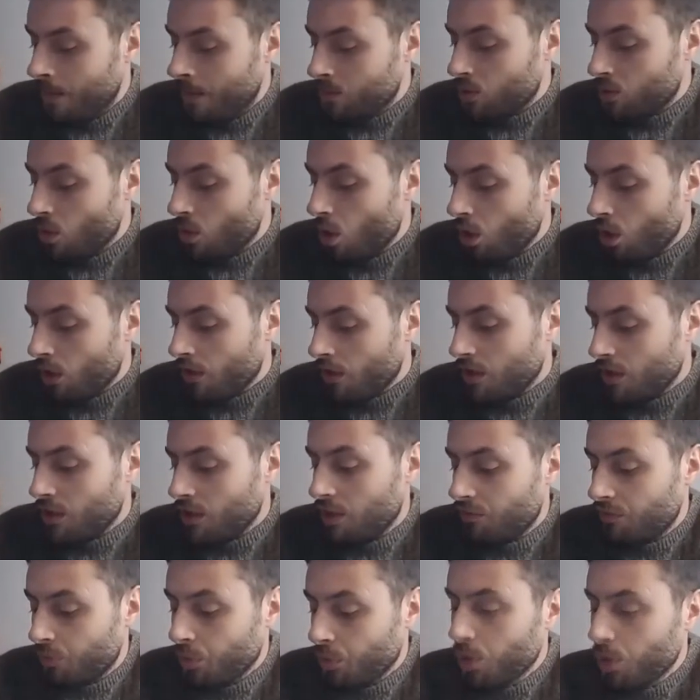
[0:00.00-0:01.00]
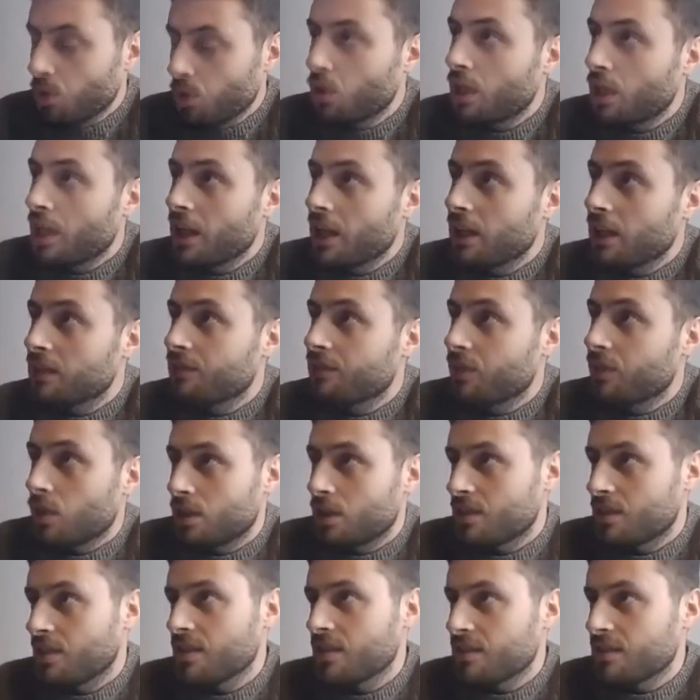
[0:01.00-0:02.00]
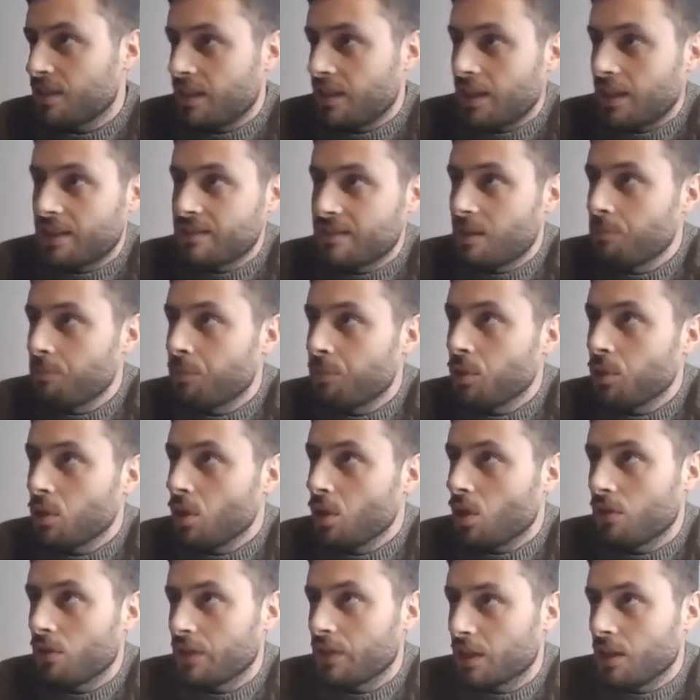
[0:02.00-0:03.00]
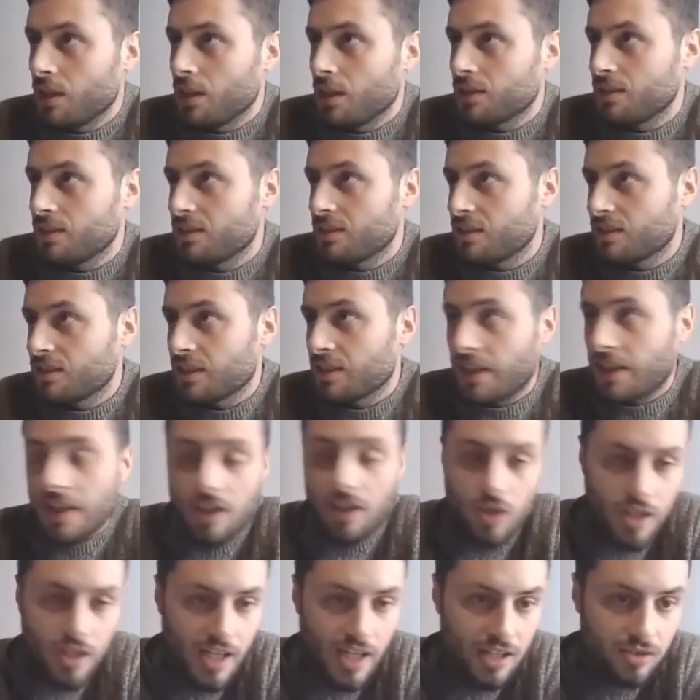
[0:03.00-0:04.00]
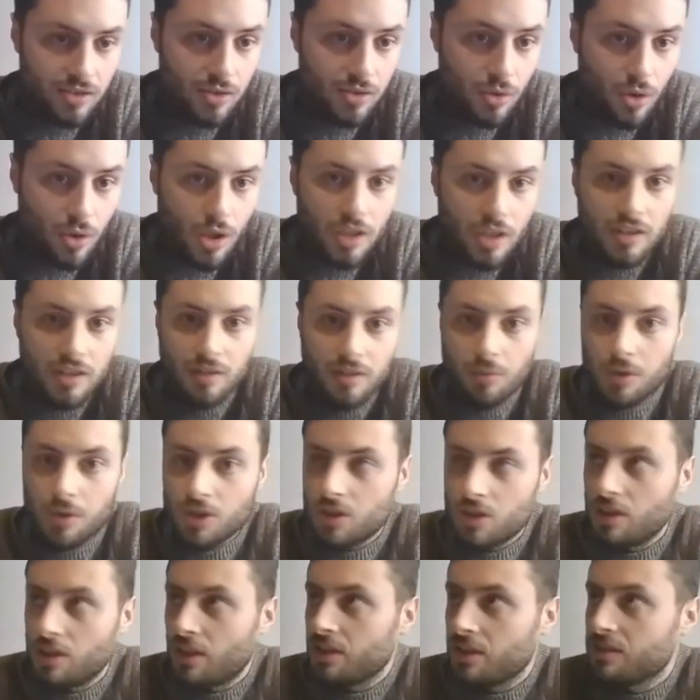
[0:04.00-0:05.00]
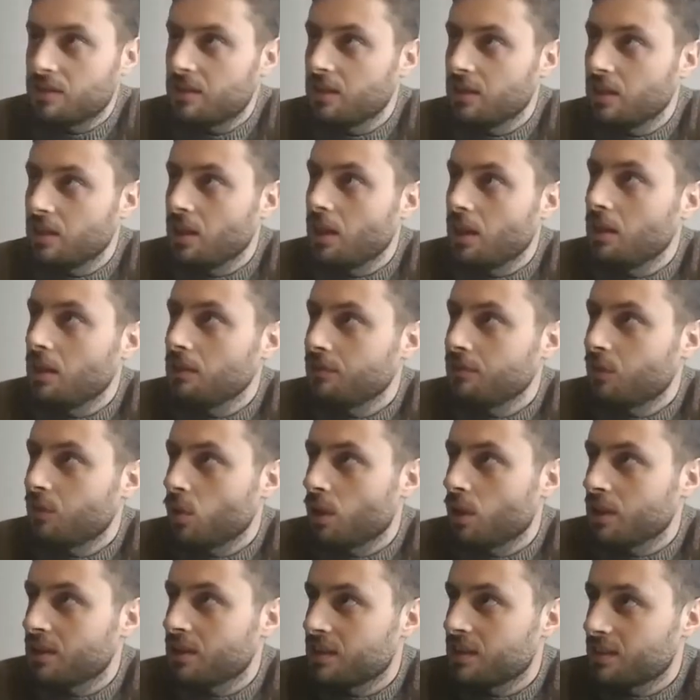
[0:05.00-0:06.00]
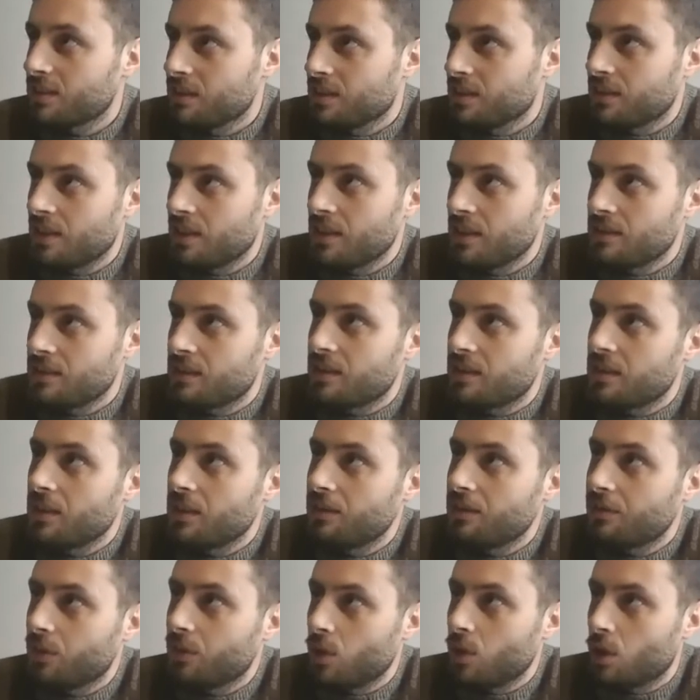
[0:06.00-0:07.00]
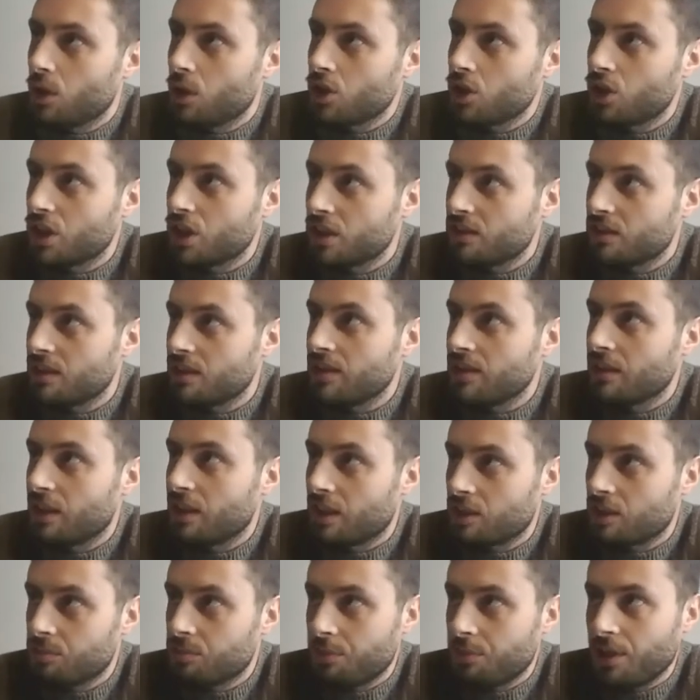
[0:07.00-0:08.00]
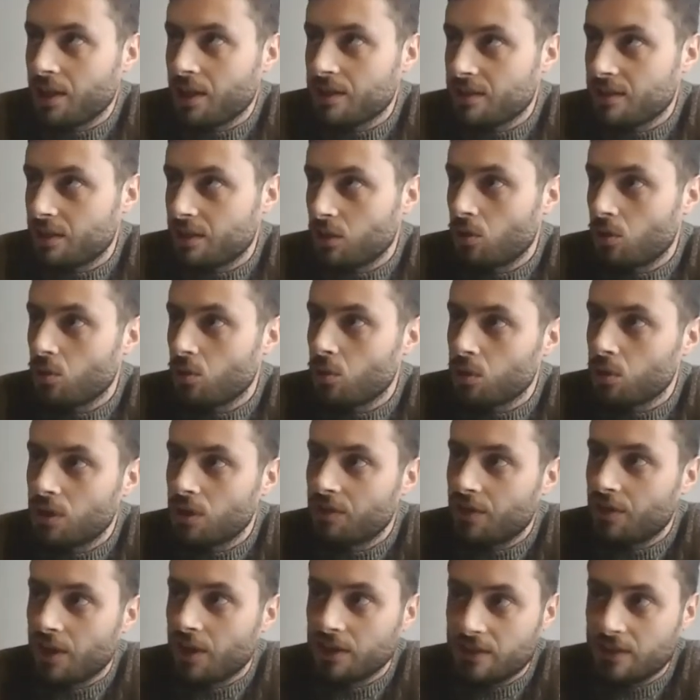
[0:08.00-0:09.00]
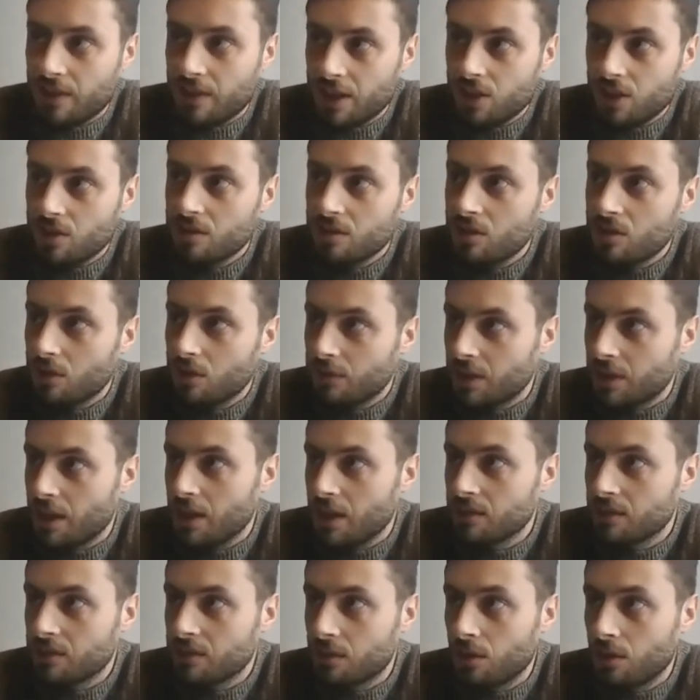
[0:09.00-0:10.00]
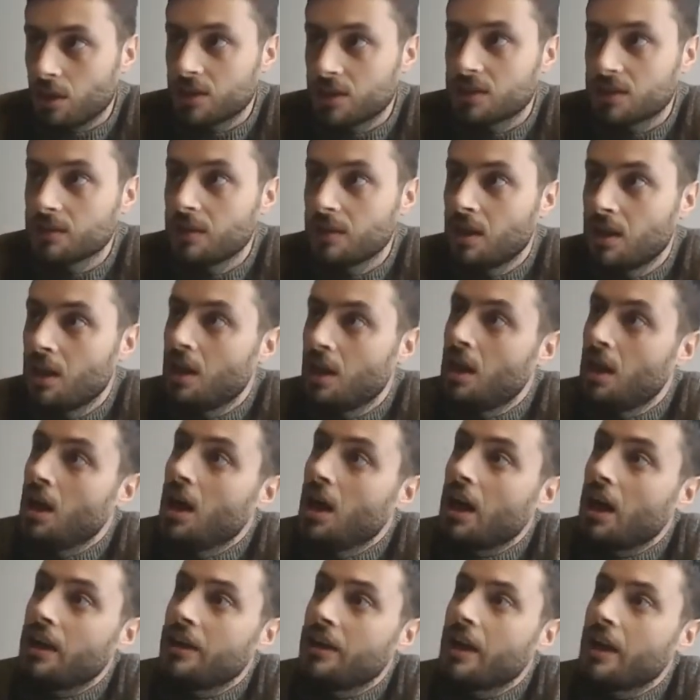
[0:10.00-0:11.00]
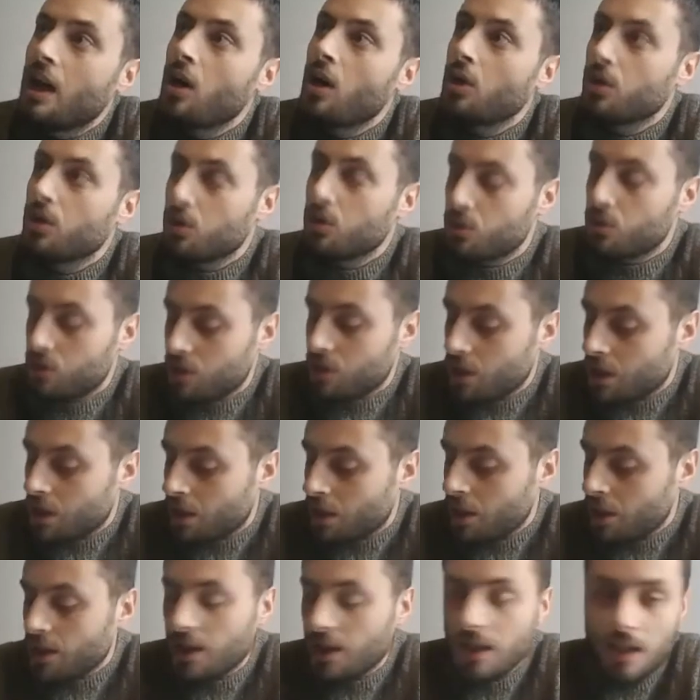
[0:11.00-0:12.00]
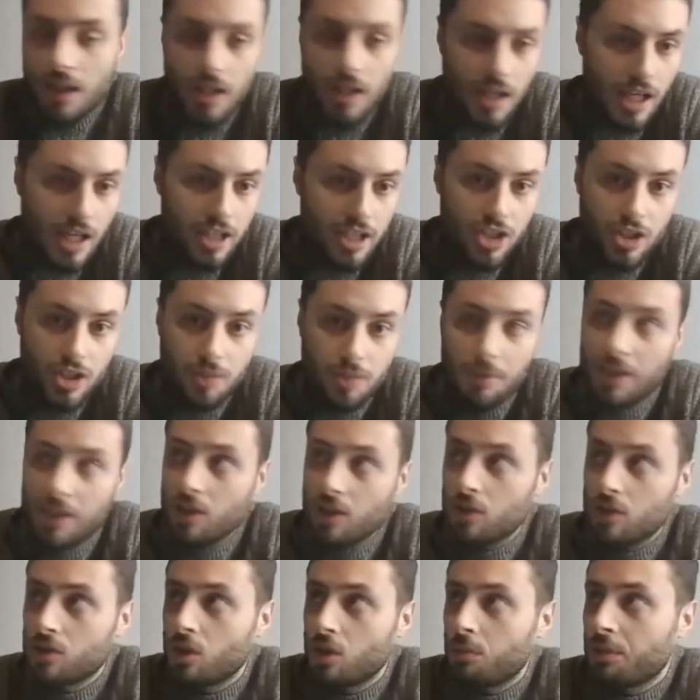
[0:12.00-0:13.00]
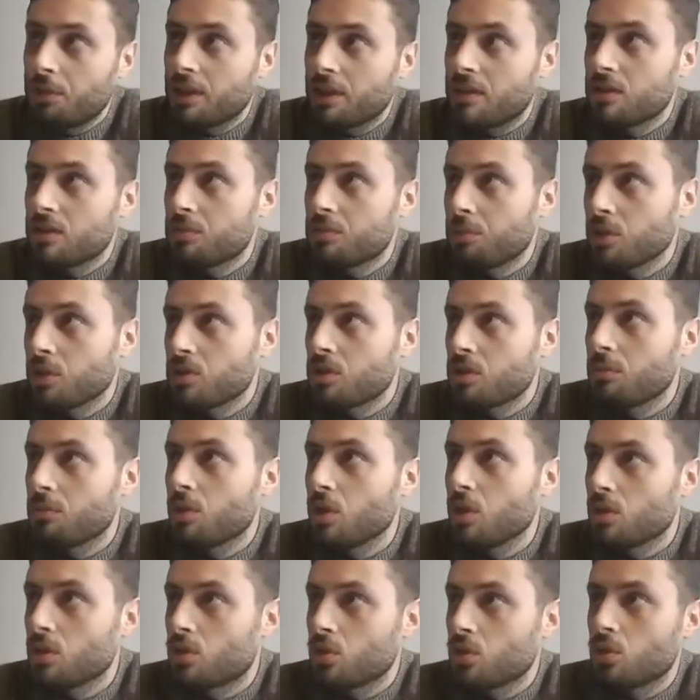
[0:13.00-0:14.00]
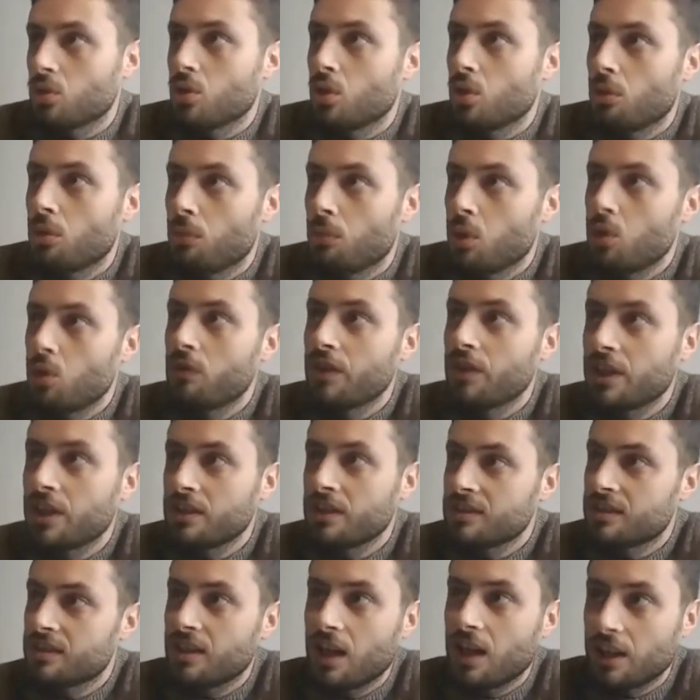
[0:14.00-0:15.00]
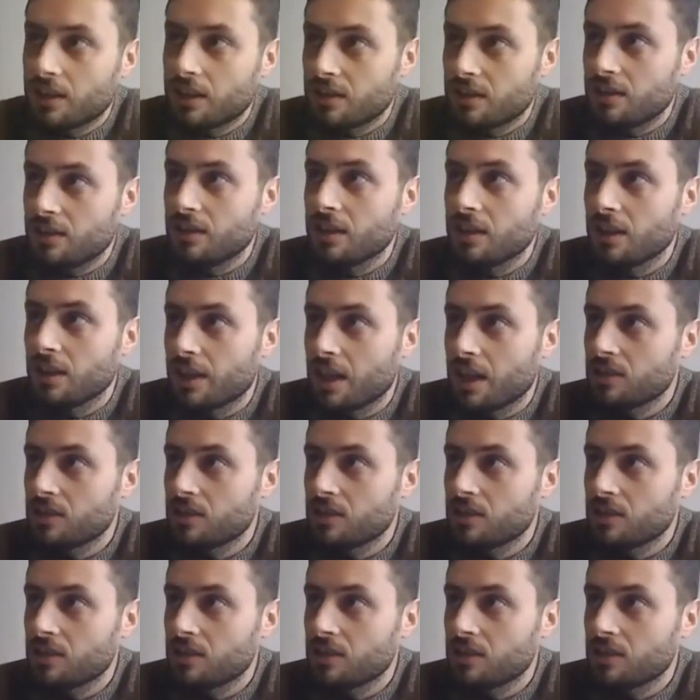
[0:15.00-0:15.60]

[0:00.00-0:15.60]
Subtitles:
So if we look at, for instance, an example of this is again a gastruloid in which there is the fluorescence intensity for genes that are expressed in 2 different regions of the gastruloid. And now using light sheet microscopy, it is possible to move inside the